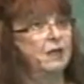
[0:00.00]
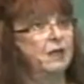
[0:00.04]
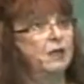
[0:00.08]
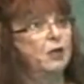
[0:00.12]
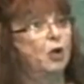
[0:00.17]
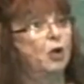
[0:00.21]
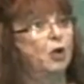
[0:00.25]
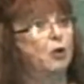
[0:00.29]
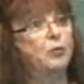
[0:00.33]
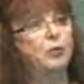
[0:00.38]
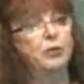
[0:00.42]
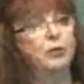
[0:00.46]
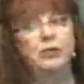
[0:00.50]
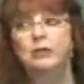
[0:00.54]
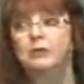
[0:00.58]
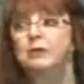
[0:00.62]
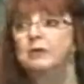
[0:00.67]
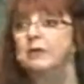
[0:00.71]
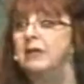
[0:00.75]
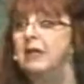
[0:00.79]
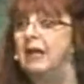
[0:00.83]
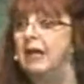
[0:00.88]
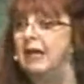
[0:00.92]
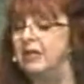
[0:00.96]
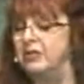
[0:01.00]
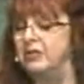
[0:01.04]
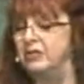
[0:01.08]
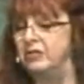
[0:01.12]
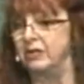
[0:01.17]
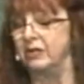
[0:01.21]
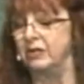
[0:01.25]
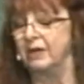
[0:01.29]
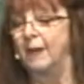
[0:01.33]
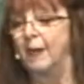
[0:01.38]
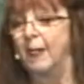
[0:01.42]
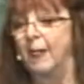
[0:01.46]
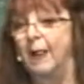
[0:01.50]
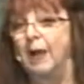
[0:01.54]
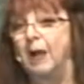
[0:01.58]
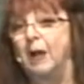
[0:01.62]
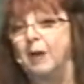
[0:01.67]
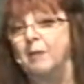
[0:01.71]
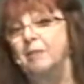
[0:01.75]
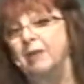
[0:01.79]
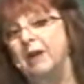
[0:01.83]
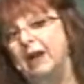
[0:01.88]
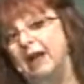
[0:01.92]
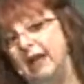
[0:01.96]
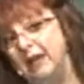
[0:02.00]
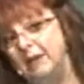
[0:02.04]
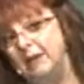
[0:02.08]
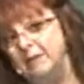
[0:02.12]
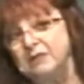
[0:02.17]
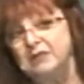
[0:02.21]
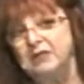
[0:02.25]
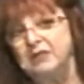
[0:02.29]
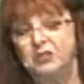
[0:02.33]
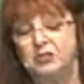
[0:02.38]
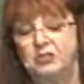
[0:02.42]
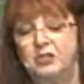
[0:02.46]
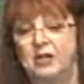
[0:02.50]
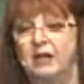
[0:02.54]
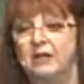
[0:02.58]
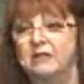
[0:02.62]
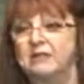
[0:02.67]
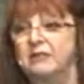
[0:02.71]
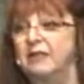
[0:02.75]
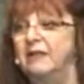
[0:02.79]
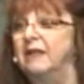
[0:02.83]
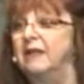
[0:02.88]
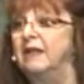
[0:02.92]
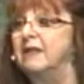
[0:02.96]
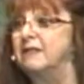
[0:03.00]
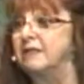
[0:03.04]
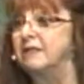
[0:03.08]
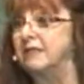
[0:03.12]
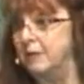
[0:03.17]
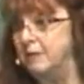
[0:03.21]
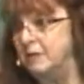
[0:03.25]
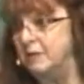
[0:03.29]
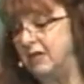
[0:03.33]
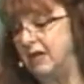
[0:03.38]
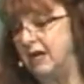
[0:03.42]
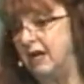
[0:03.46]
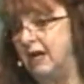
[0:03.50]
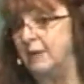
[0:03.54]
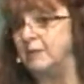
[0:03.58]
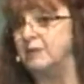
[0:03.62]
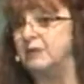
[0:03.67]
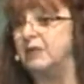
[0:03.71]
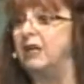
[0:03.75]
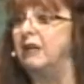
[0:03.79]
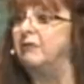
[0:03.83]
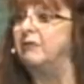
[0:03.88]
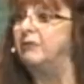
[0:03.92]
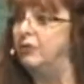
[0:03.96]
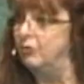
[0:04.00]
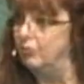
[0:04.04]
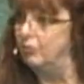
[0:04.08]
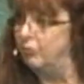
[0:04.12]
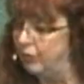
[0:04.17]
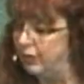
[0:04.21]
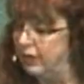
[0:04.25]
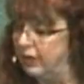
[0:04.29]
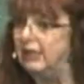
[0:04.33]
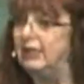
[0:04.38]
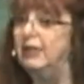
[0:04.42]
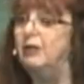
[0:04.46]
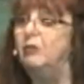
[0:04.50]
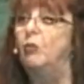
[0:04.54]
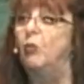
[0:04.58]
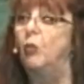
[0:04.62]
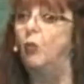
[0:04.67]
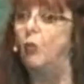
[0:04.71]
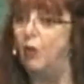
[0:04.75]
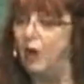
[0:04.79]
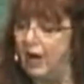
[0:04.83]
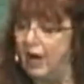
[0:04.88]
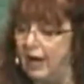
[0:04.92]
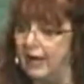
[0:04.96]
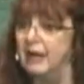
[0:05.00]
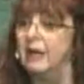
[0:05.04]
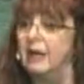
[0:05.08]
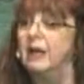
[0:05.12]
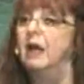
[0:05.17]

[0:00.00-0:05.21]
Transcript: or put you in danger. But I am suggesting that sometimes if you really want